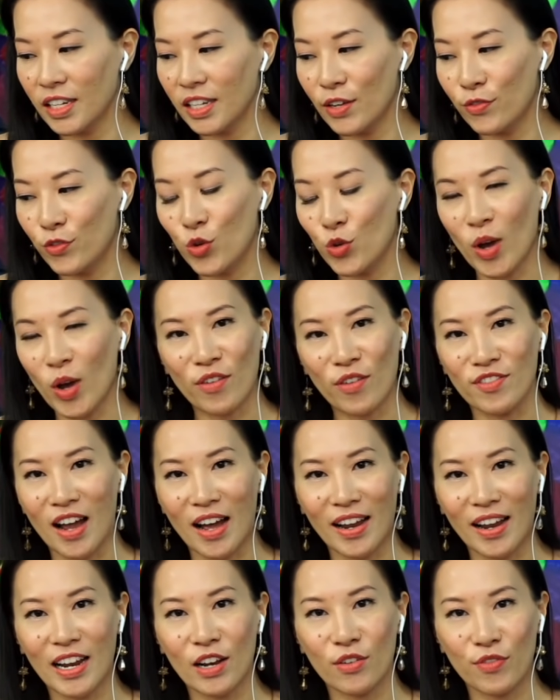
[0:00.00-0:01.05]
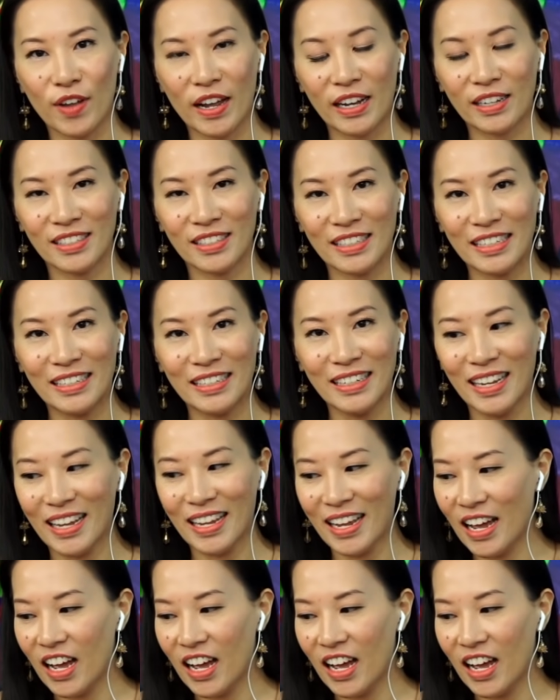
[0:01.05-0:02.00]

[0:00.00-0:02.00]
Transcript: if you have not had a vaccine,